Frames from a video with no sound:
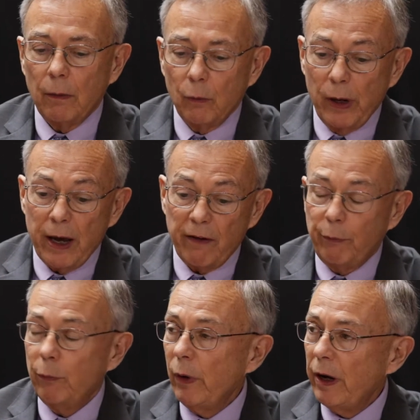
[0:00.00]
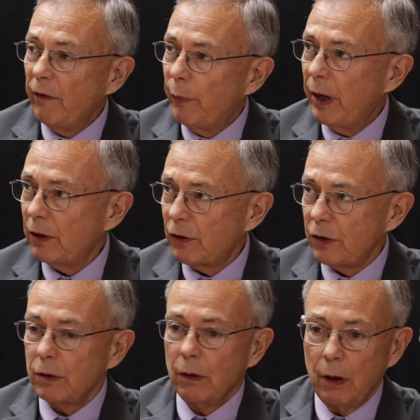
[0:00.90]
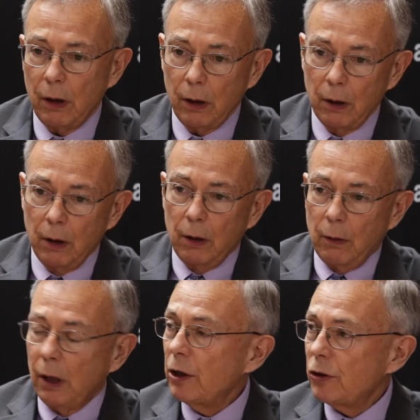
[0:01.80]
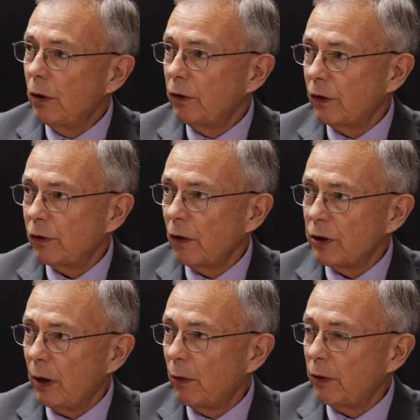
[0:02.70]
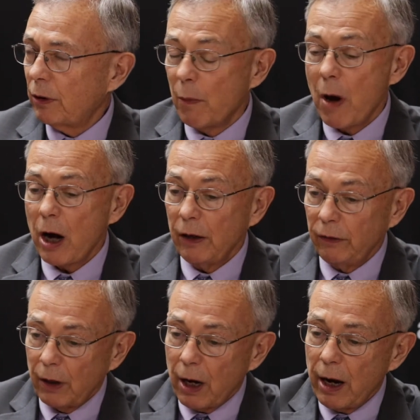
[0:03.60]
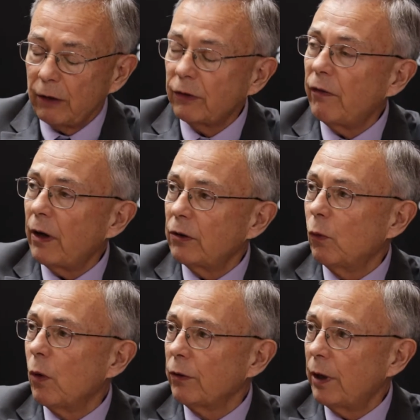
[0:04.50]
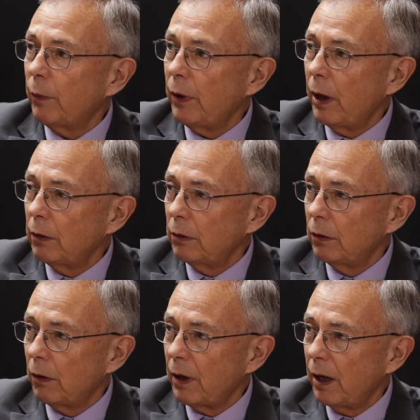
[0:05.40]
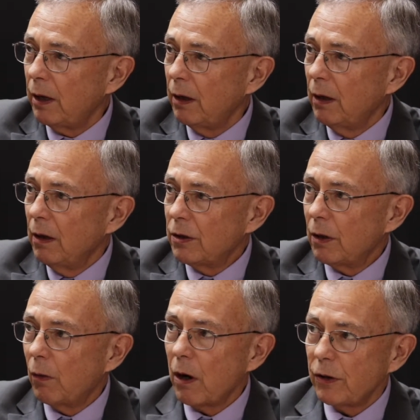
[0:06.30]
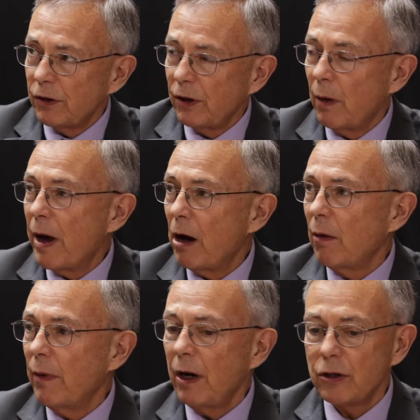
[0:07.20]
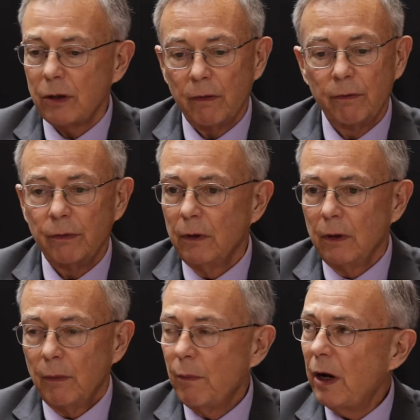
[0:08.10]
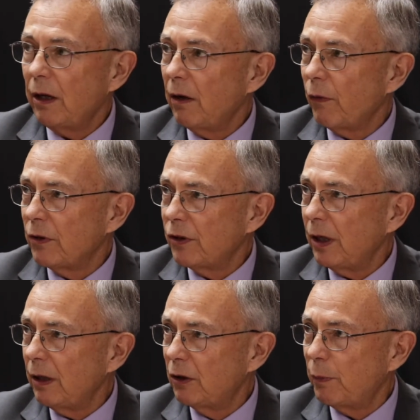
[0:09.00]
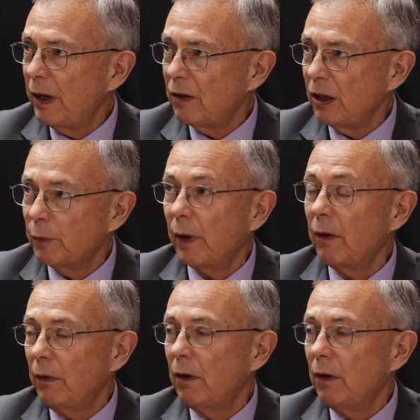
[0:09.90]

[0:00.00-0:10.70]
we have pests issues associated with commodities that ISF hasn't worked up yet. Okay, so ours is an amalgamation of many different seed species, but